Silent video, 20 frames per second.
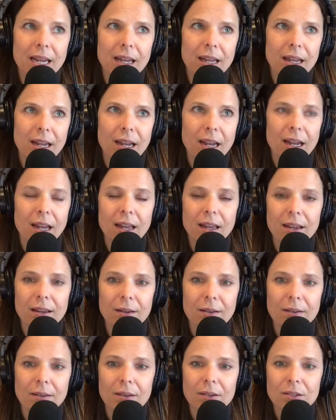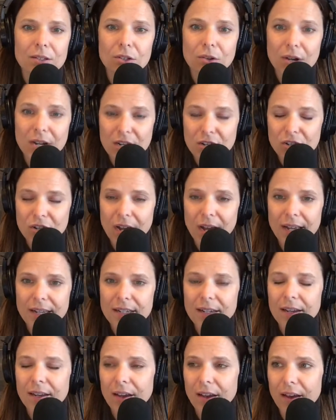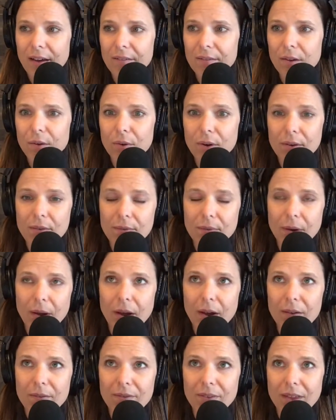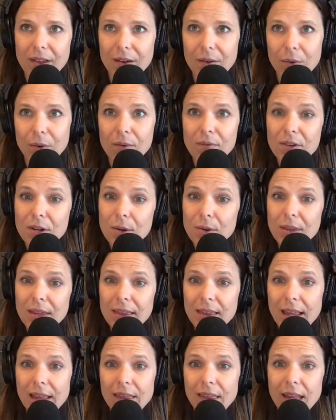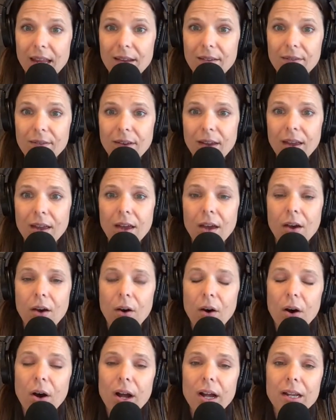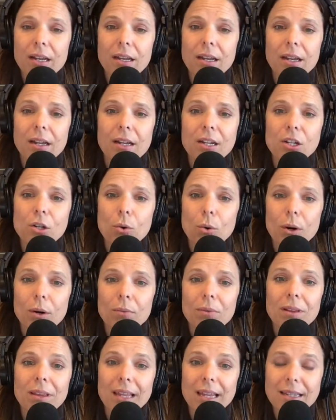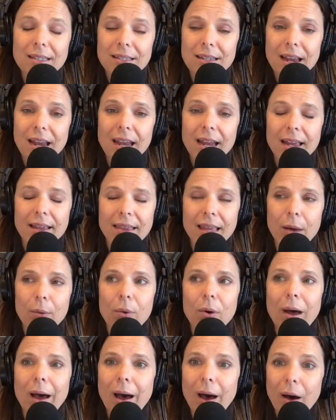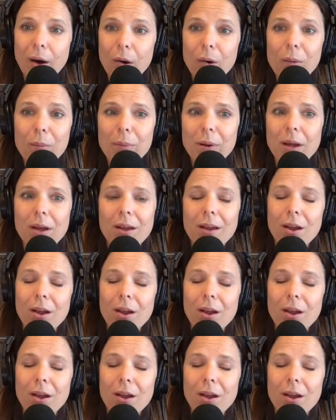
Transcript: take a screenshot of the review that they leave on your release day, and that will help